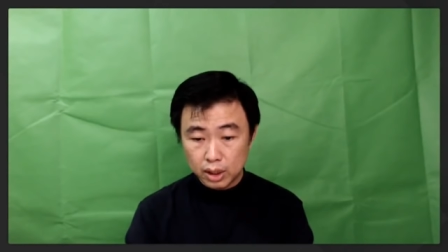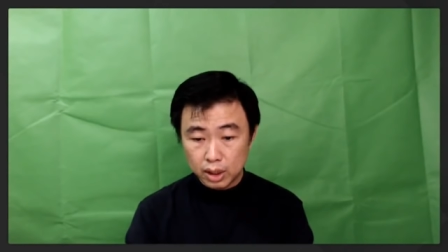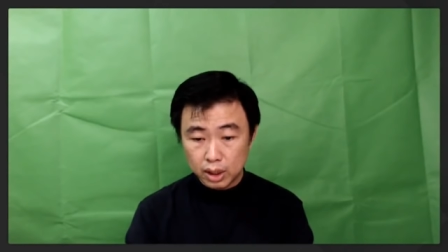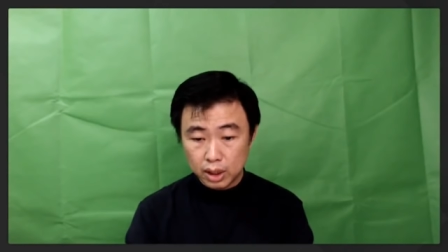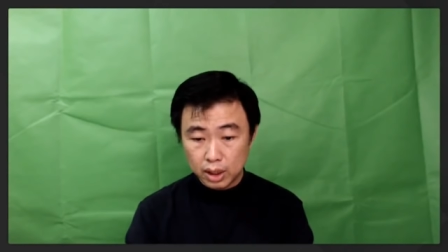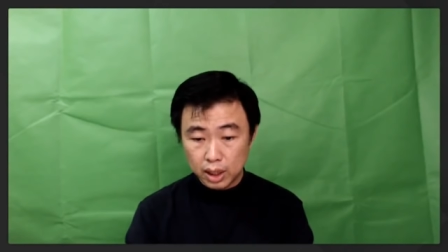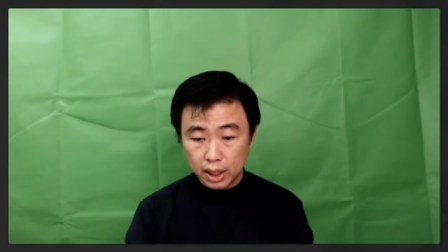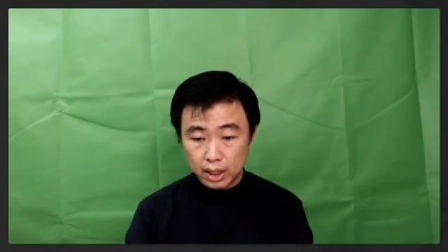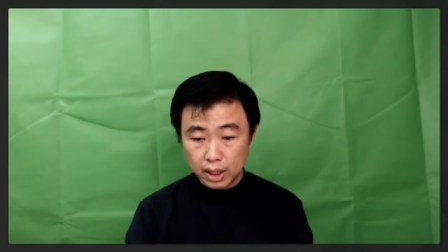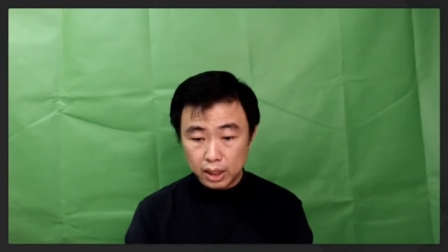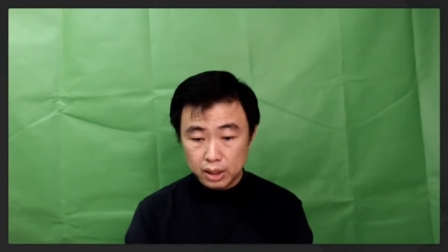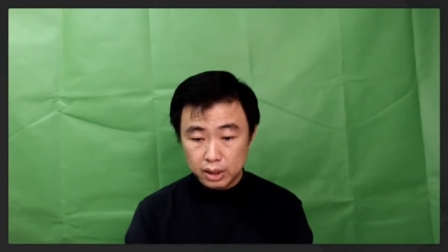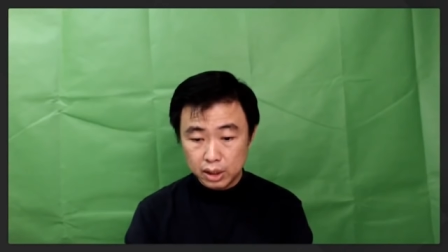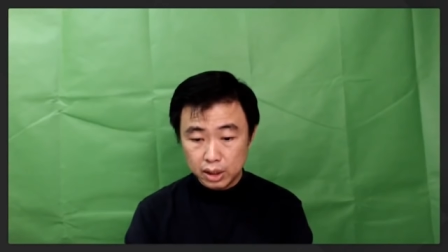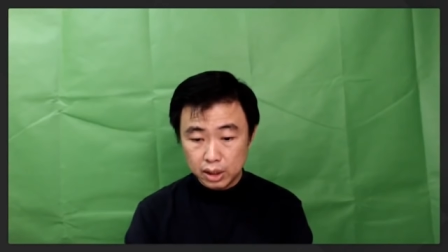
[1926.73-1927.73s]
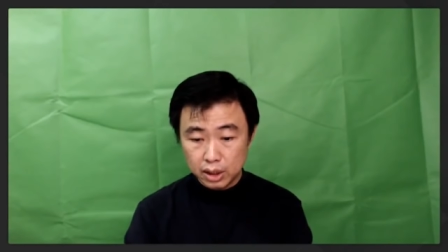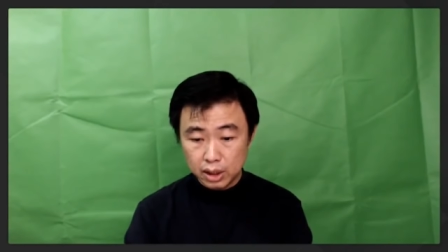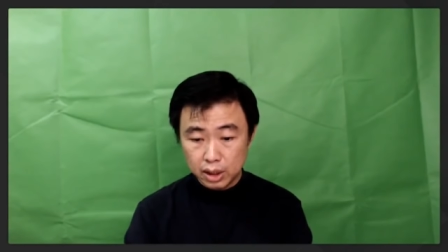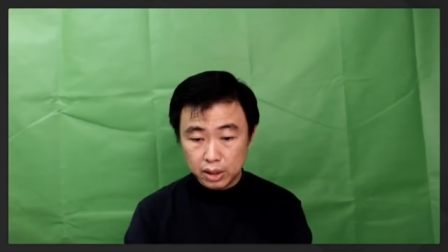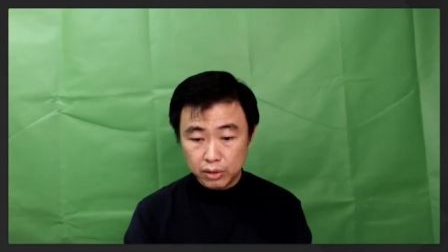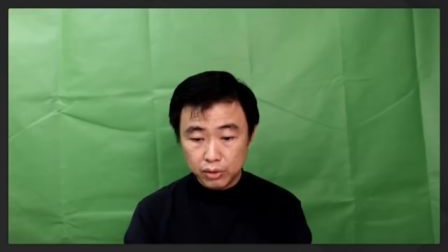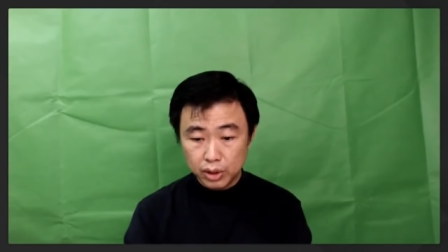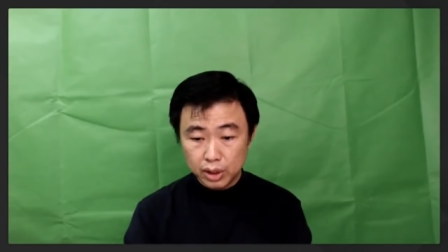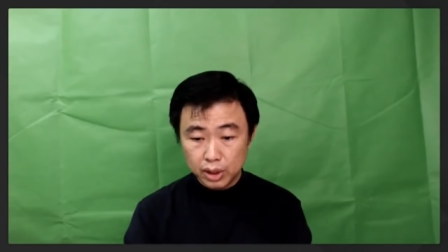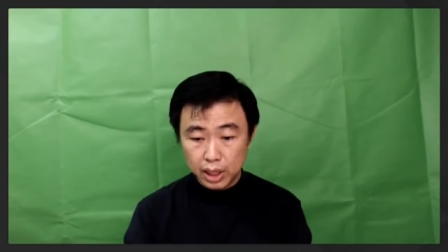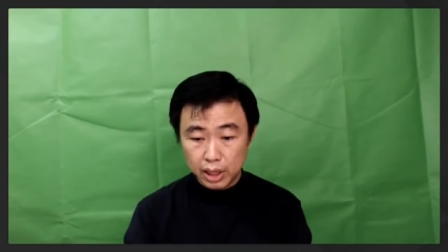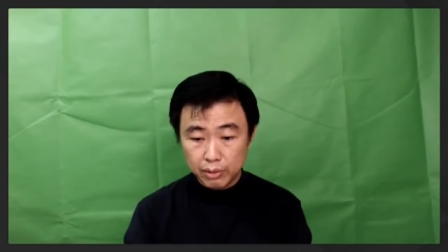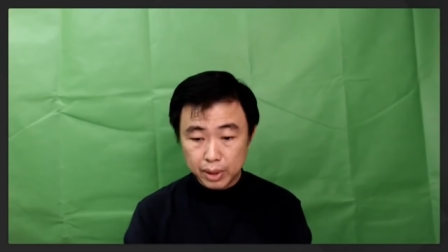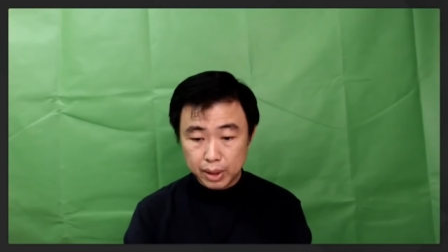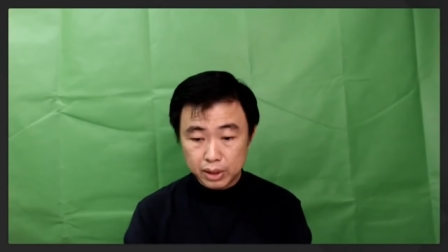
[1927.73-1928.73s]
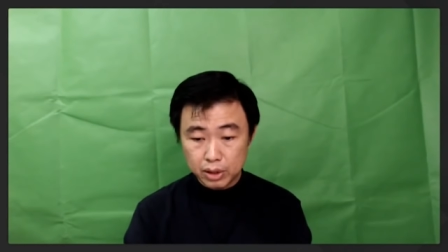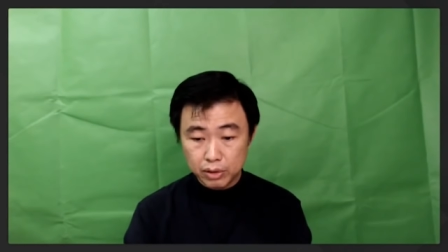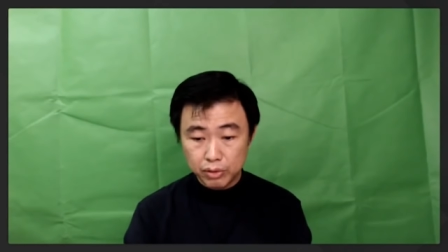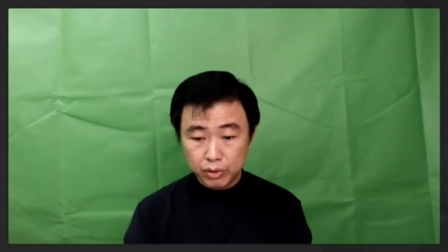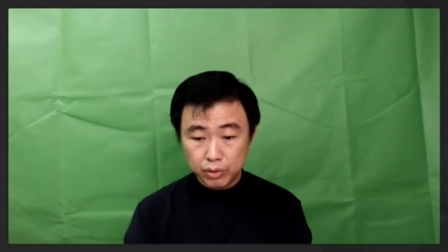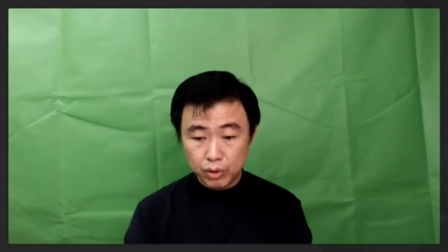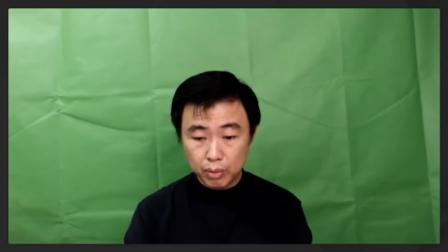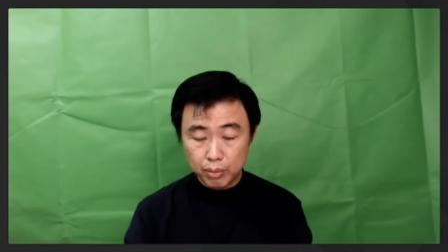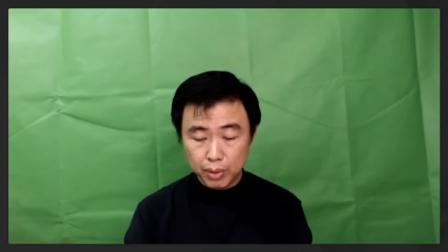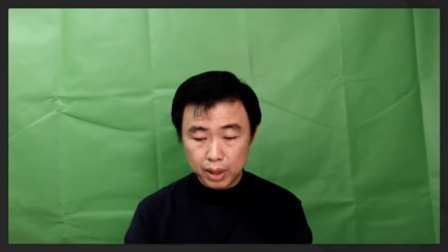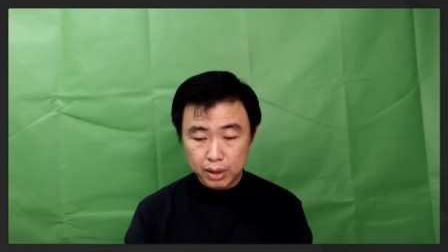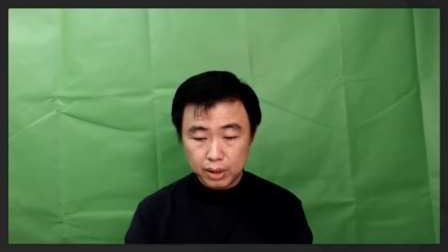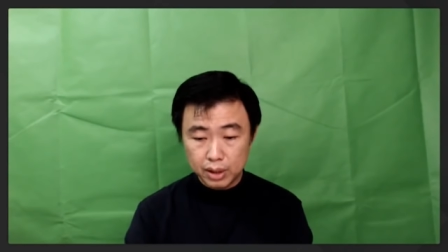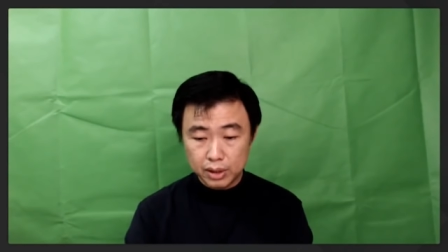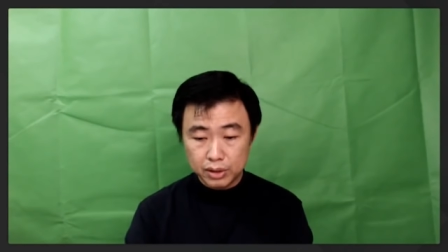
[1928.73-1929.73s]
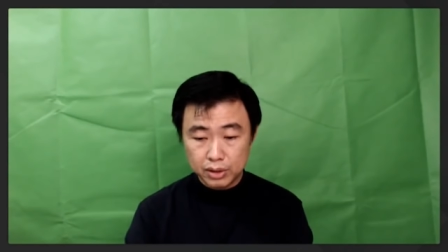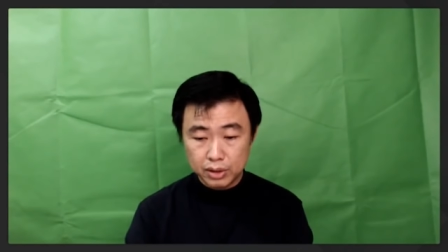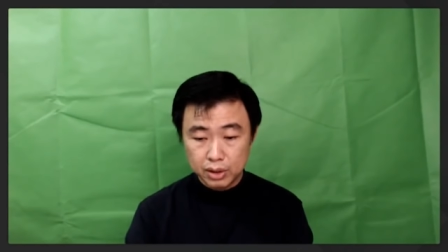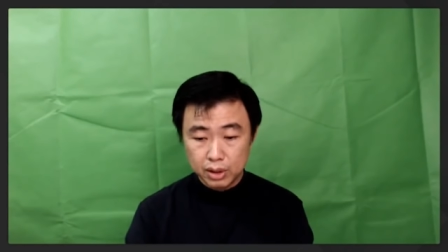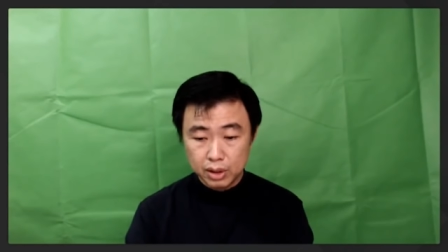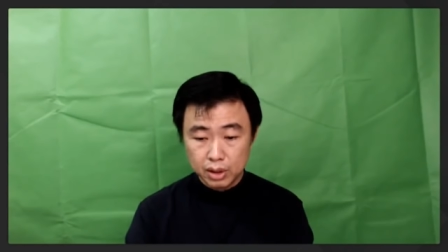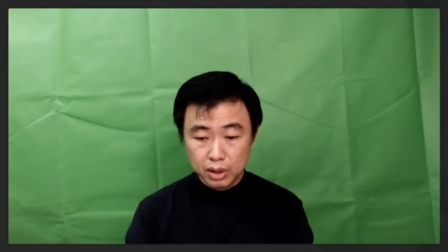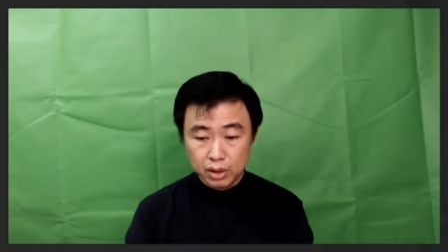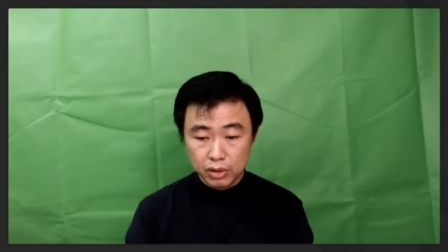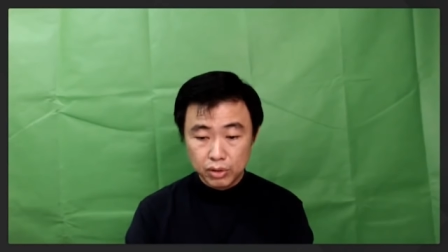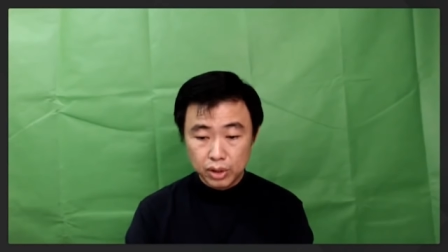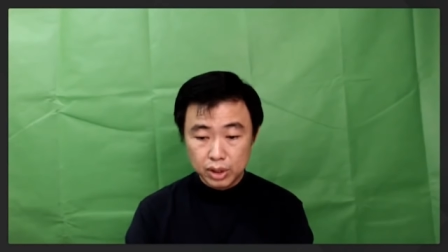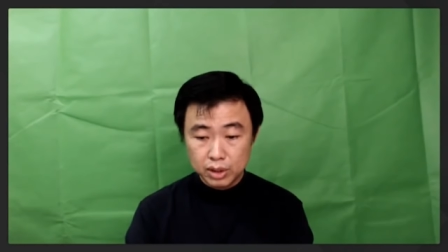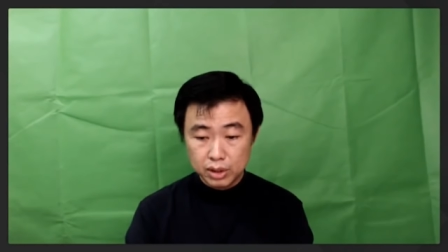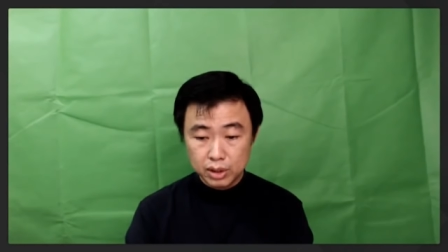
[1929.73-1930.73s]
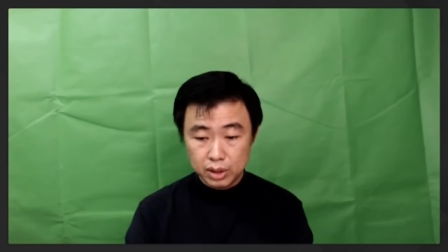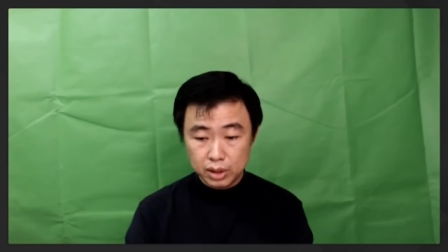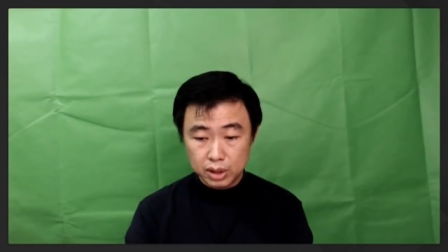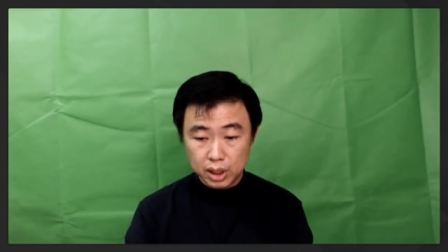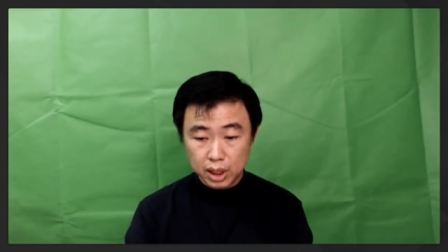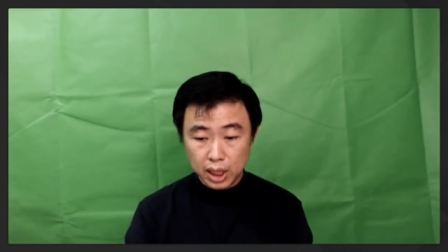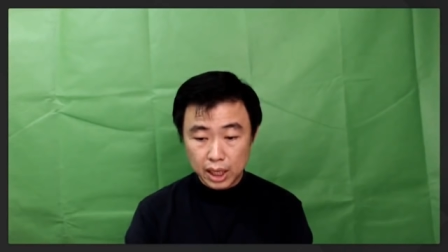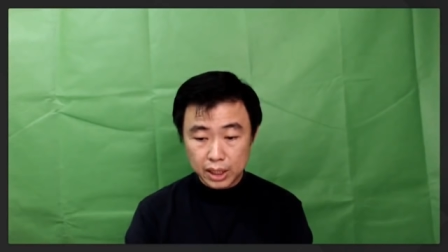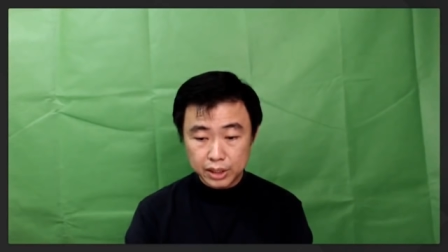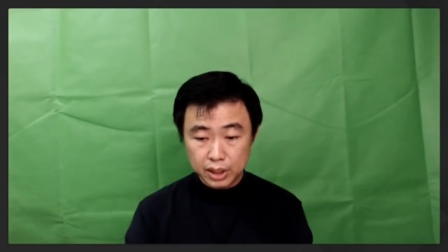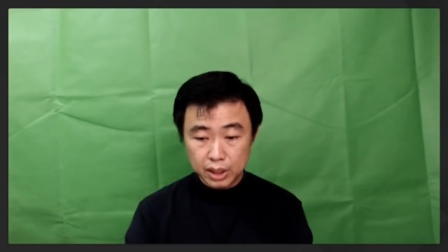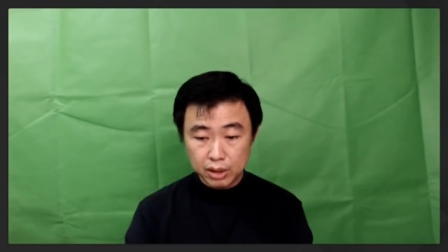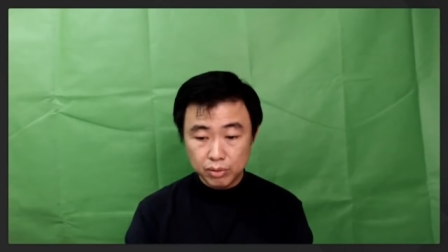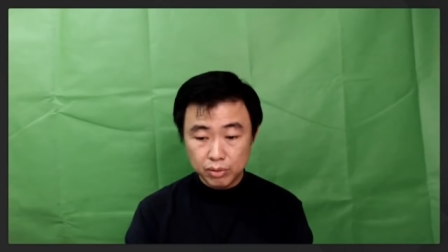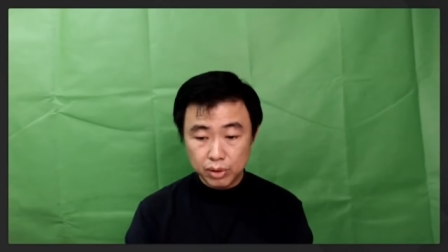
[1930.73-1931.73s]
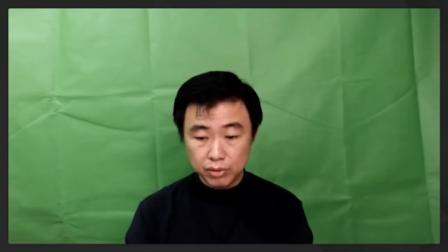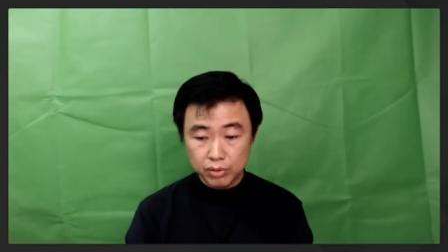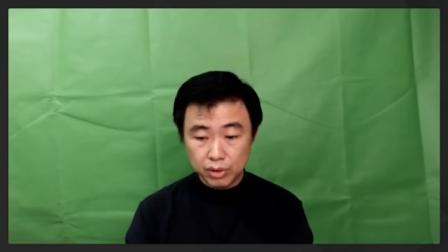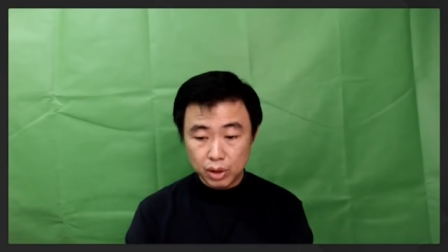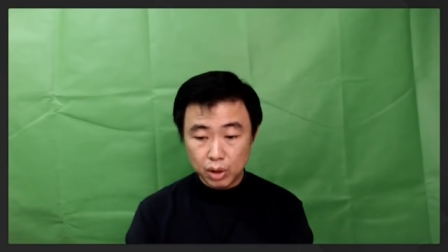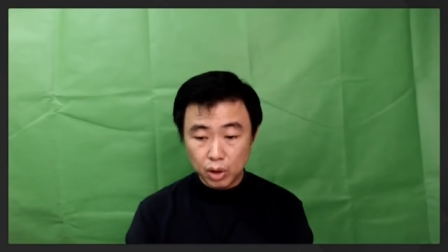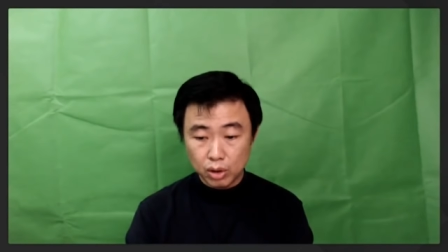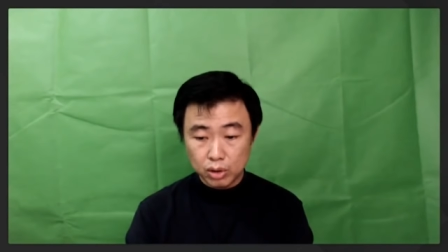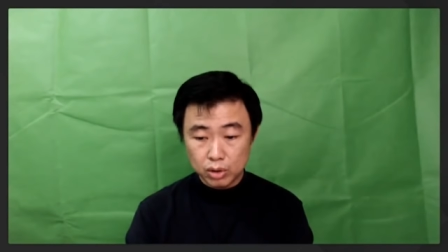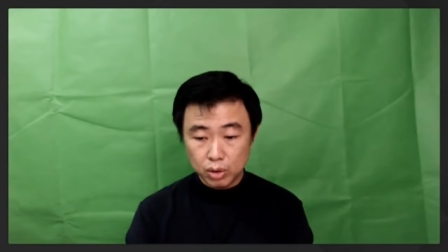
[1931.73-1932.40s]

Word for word: Uh, Eileen here, uh, Ren Day Master with your man is Renzi clashing with the horse.